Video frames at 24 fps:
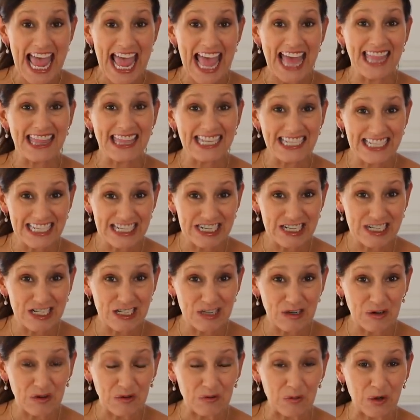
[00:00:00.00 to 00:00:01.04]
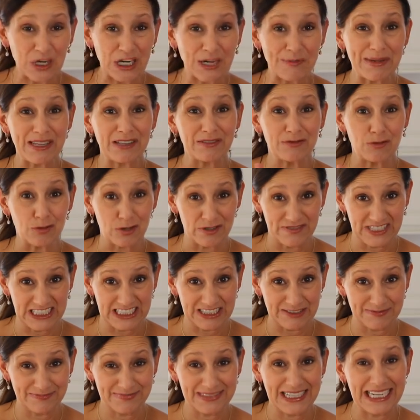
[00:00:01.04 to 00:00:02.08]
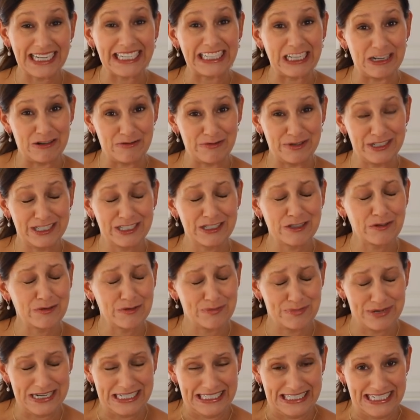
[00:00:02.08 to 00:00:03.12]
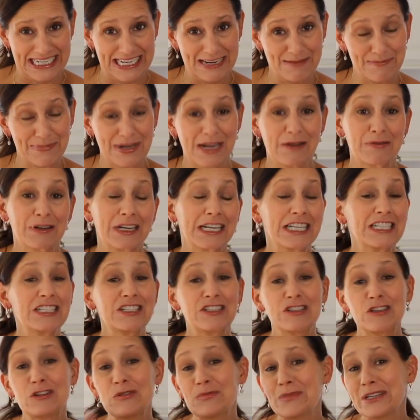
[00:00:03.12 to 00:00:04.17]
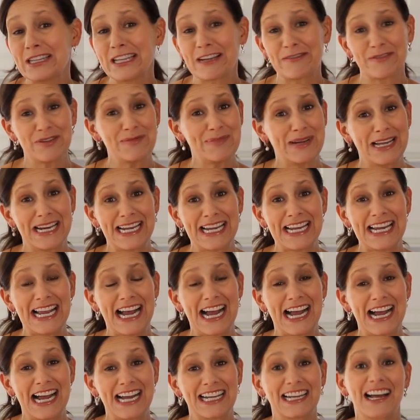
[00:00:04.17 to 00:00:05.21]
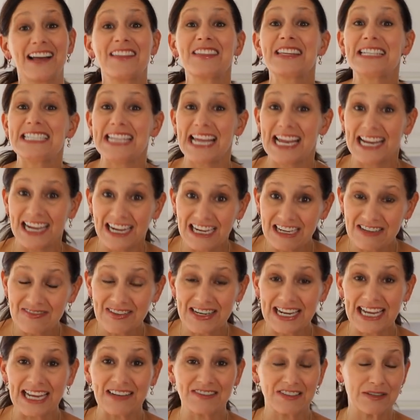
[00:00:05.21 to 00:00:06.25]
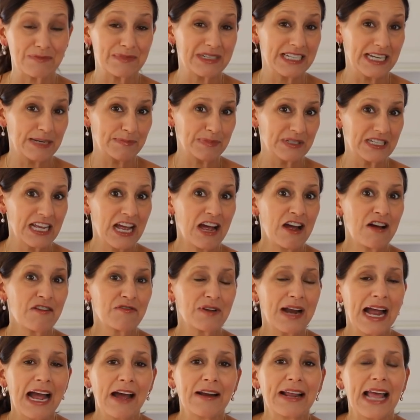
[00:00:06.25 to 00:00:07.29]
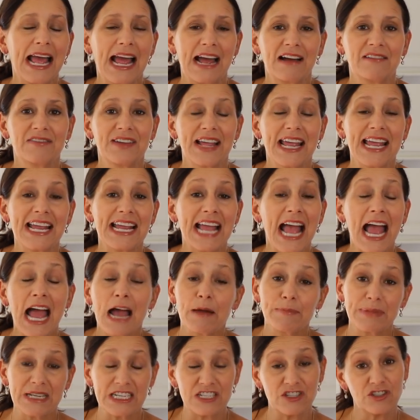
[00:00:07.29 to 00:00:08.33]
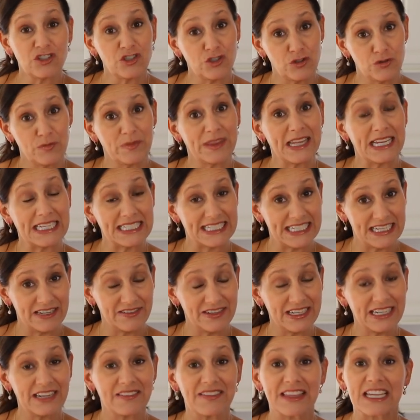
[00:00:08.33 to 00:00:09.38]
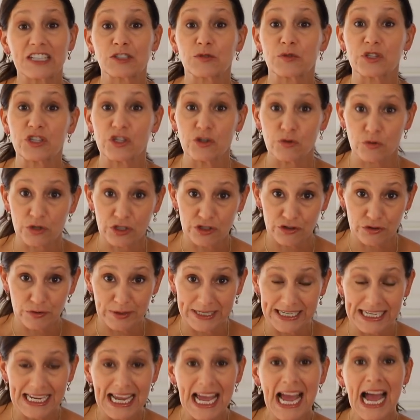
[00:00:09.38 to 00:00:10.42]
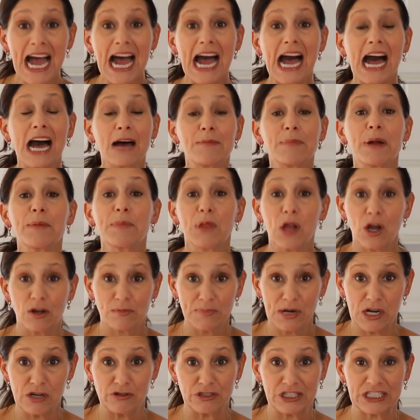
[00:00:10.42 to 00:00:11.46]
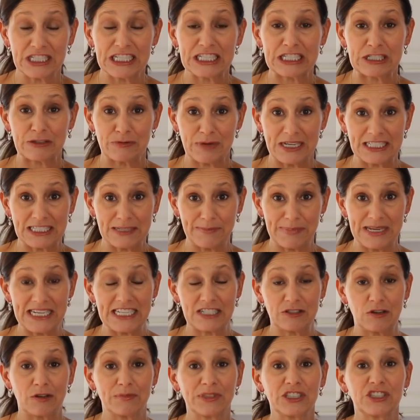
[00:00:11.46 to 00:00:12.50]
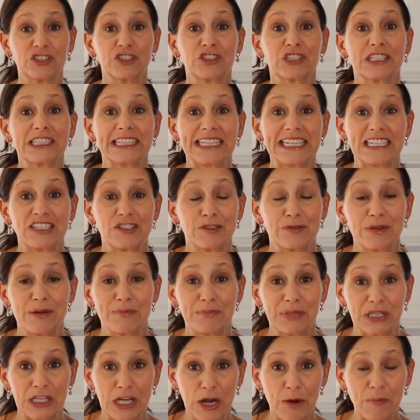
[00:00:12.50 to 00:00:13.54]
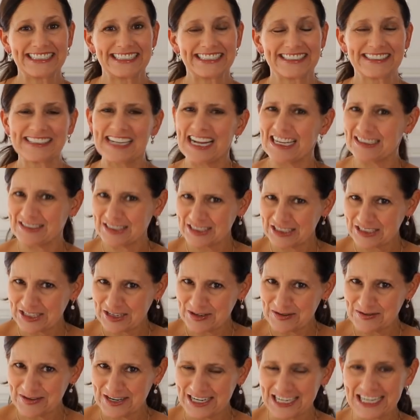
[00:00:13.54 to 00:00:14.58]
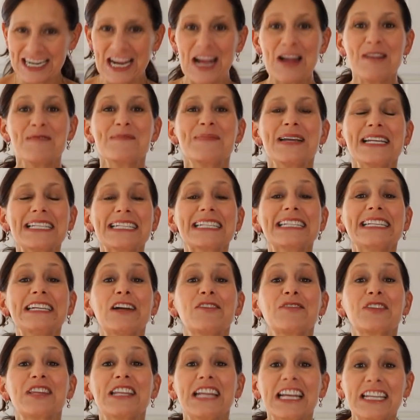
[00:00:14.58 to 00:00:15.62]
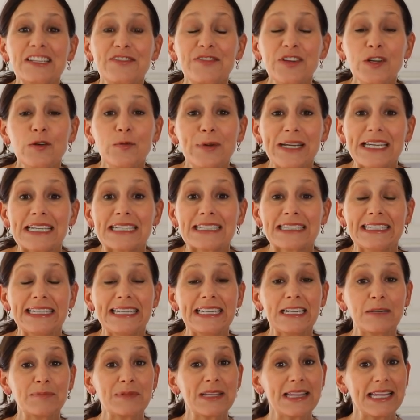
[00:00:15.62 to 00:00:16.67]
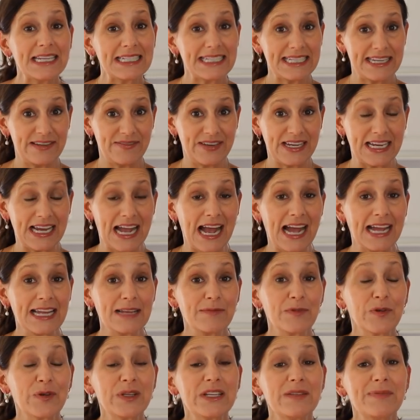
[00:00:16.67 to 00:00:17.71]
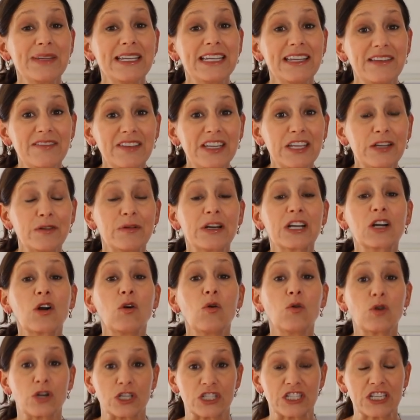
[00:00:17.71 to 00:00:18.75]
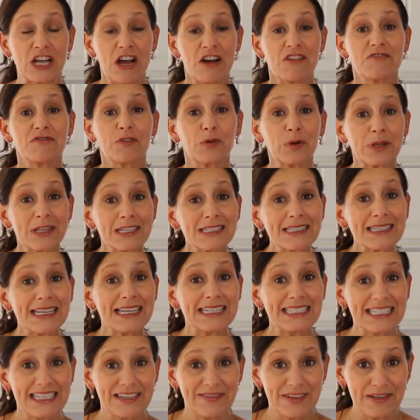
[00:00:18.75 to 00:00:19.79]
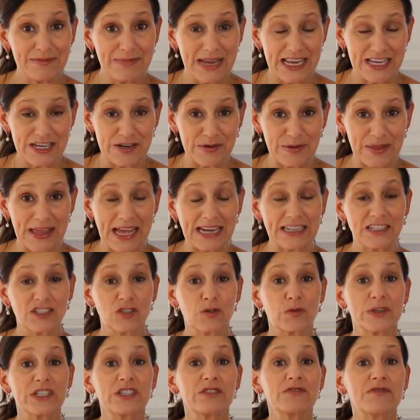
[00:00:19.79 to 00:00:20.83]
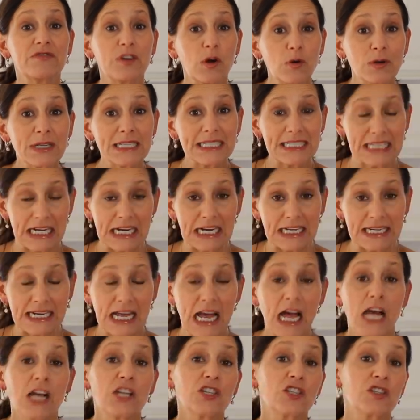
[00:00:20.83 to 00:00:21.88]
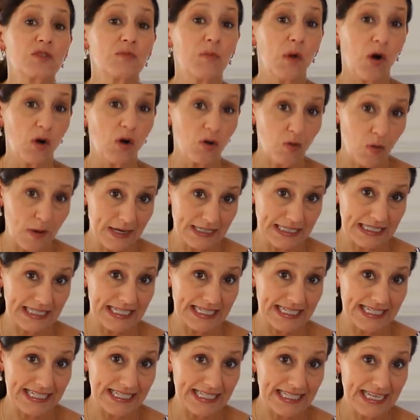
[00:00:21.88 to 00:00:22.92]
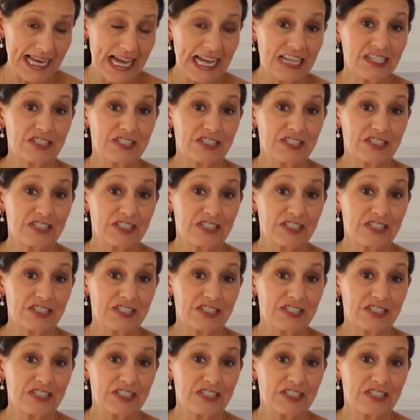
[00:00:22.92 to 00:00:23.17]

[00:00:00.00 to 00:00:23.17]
And this year, we're gonna be the four of us. I know, it's so depressing. But we're gonna Zoom with everybody uh, on the day of, and I have some tips for how to have a happy Zoom Thanksgiving, if that's what you're doing, on my blog post to this recipe. So I'll be sure to link to it below. So how's this gonna work? Basically, over the next few weeks leading up to Thanksgiving, I am going to be giving you a course for this Thanksgiving menu that is going to focus on small quantities.